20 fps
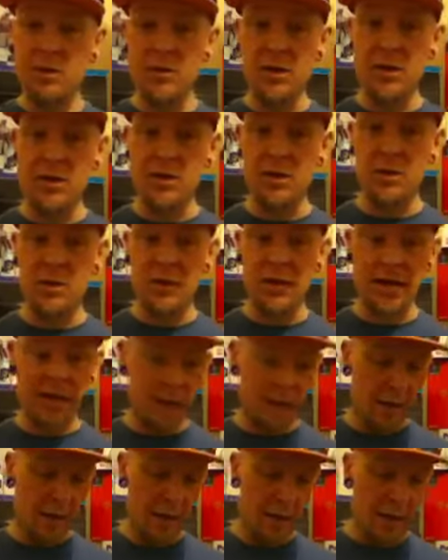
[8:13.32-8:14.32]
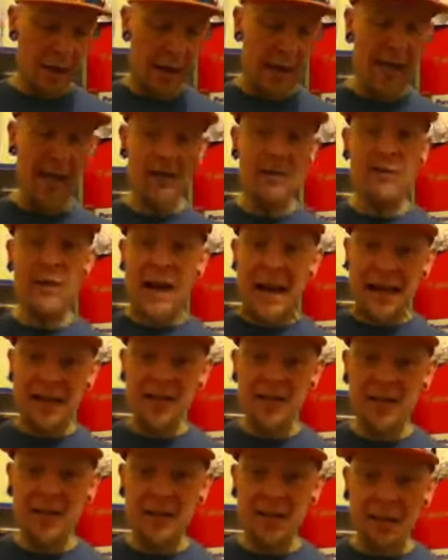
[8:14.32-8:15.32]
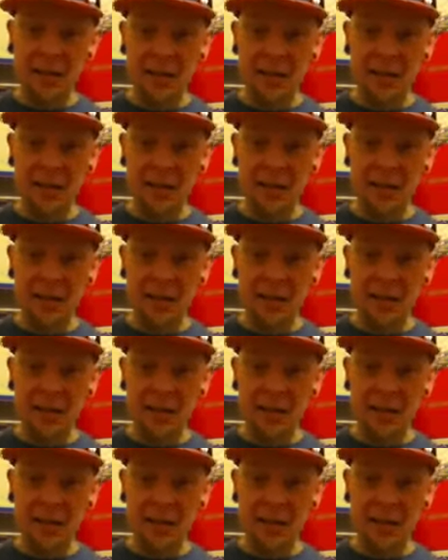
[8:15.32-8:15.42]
to be honest with you. And I've actually